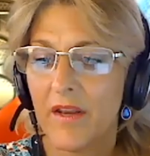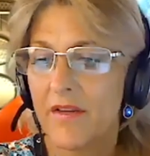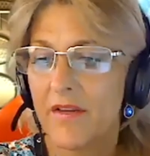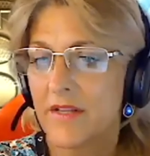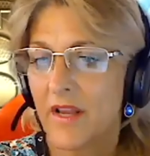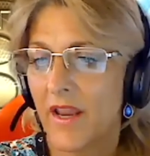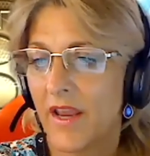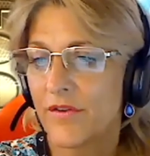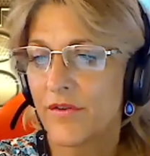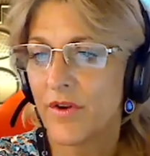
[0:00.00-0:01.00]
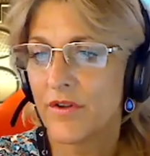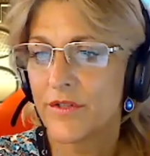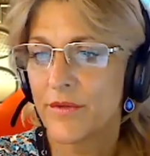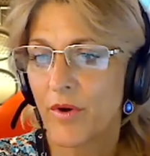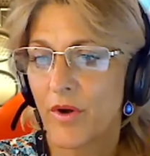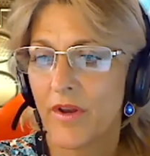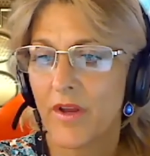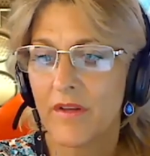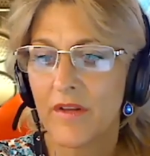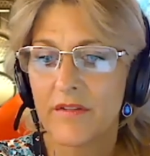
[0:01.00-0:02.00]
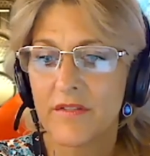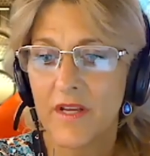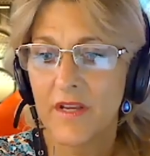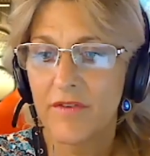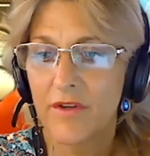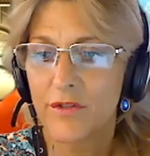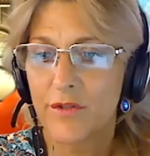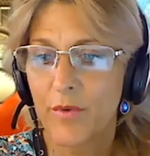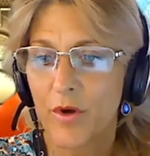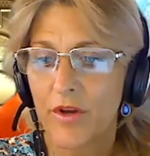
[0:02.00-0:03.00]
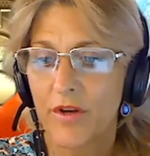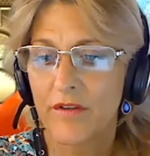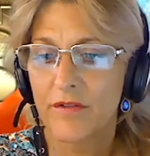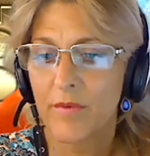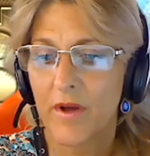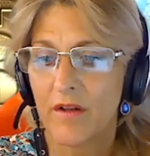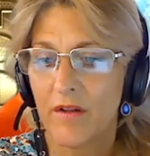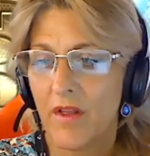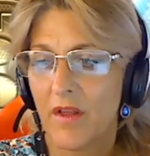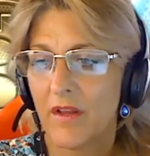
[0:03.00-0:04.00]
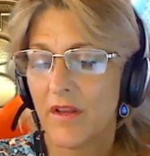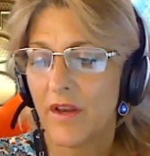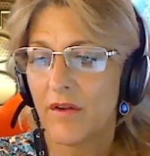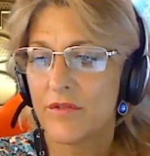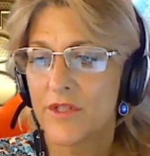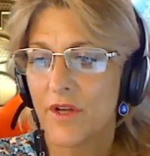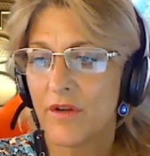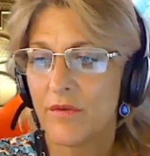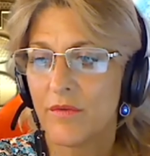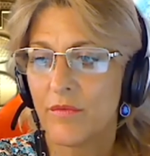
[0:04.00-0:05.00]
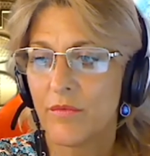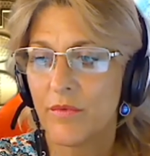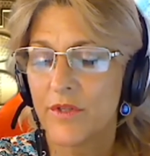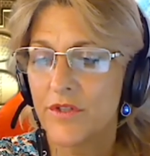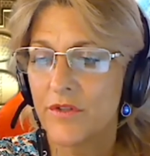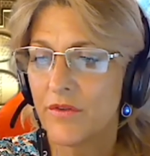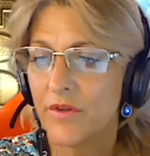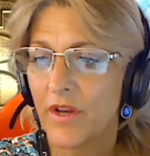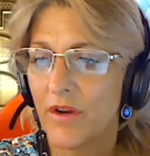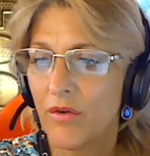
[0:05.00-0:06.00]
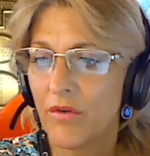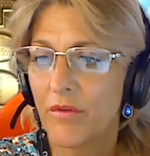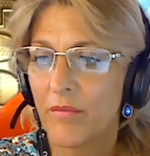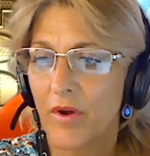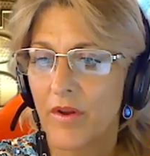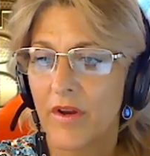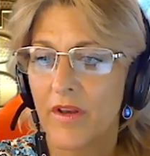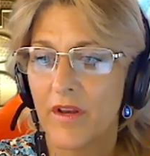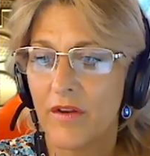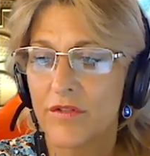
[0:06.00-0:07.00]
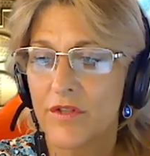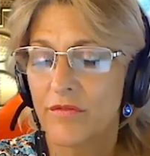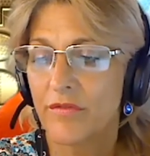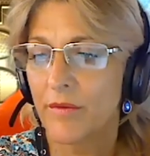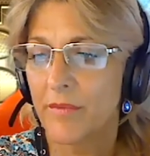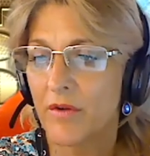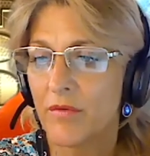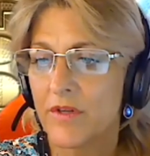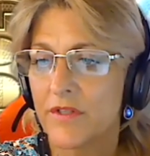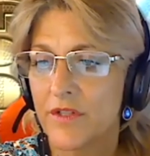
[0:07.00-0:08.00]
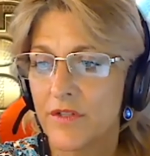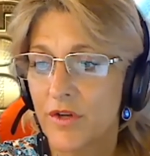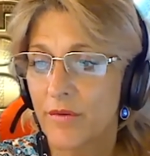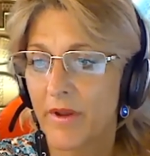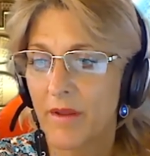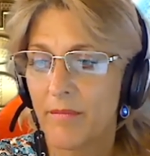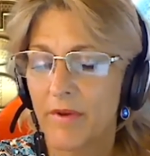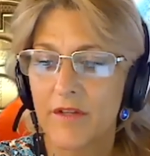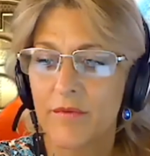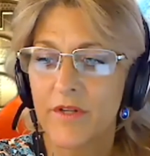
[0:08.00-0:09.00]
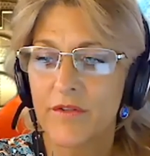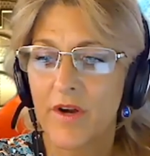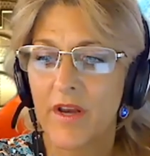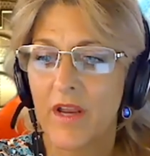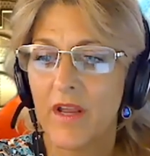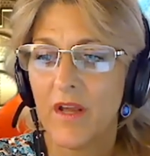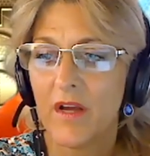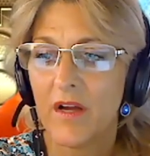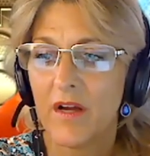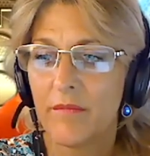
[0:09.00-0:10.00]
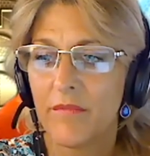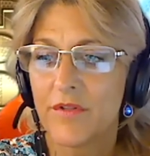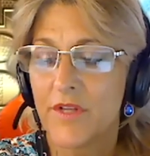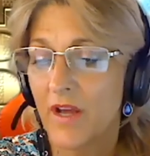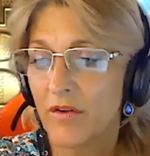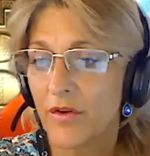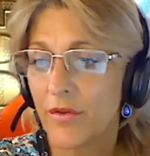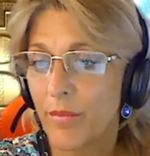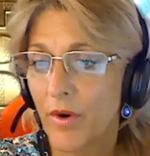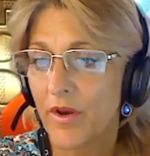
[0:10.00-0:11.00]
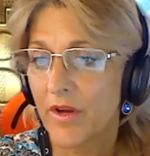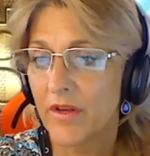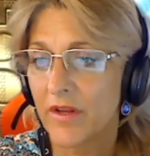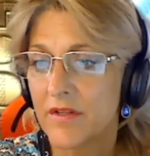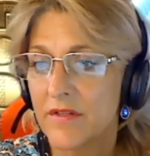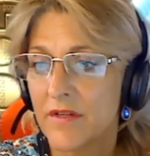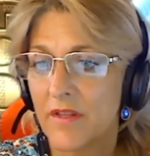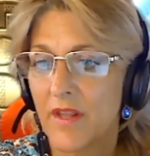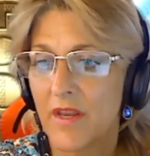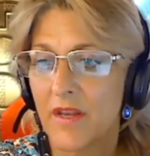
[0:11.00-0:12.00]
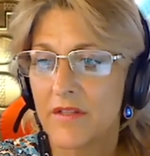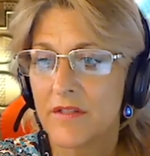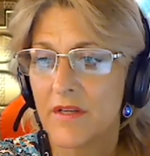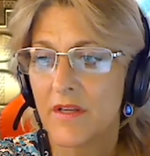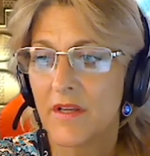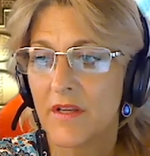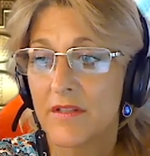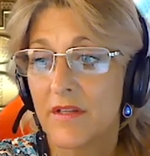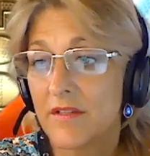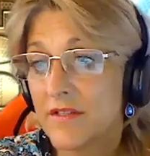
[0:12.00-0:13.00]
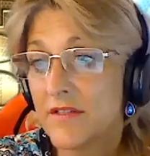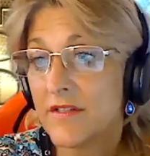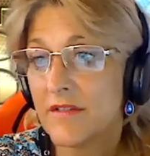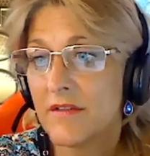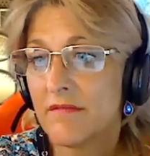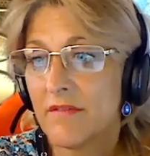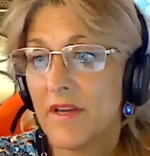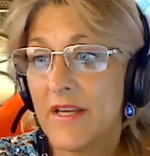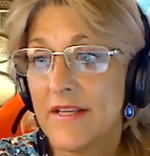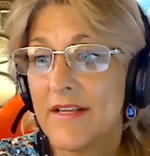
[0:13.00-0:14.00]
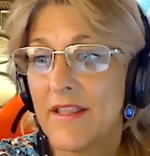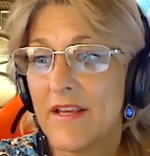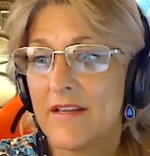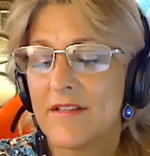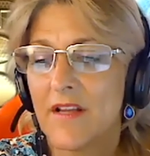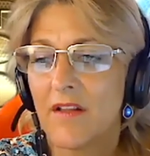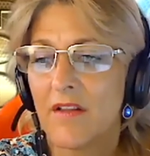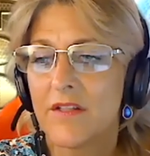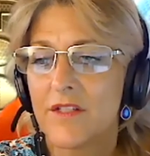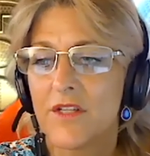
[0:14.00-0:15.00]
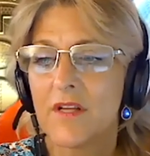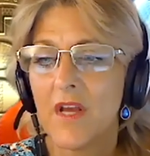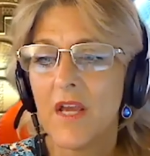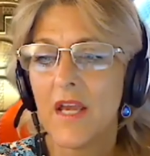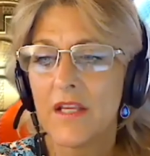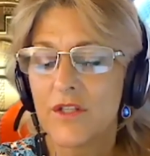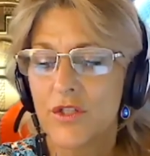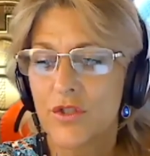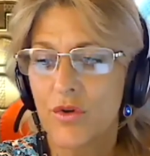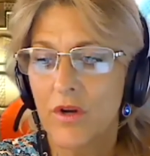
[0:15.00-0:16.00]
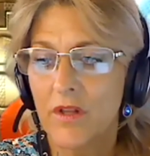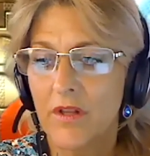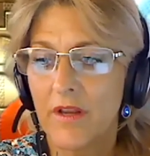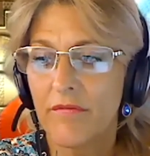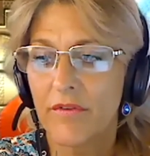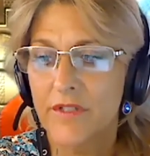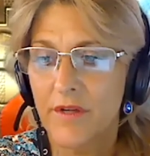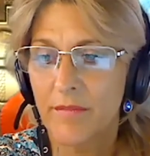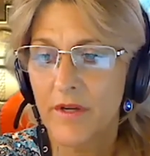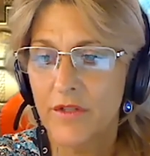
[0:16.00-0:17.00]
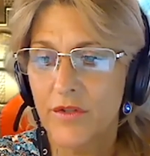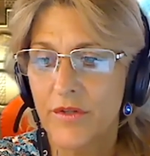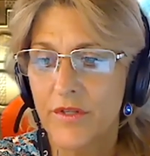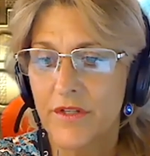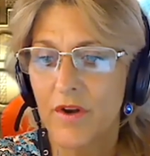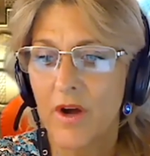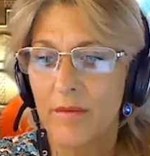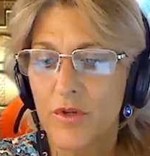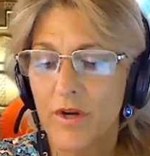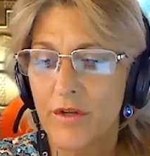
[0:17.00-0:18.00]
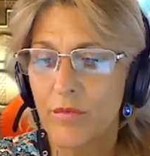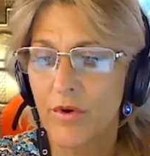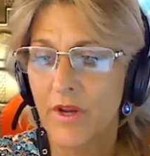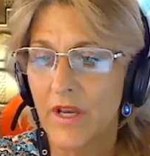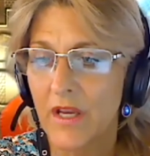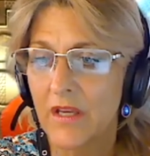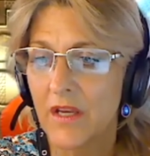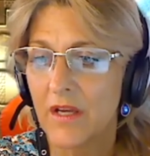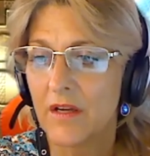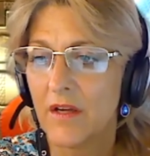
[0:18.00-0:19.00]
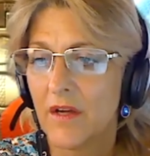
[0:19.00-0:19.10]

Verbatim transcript: it's like Andrew knows the product and Steve knows the product as well. You know, so once you get a hold of the product and you start farming coins and you start making money swing trading, um, you see how good the product is, and then it, it, it it's just an easy thing to sell. It's just it's struggling for some countries. You know, I'm trying to work in India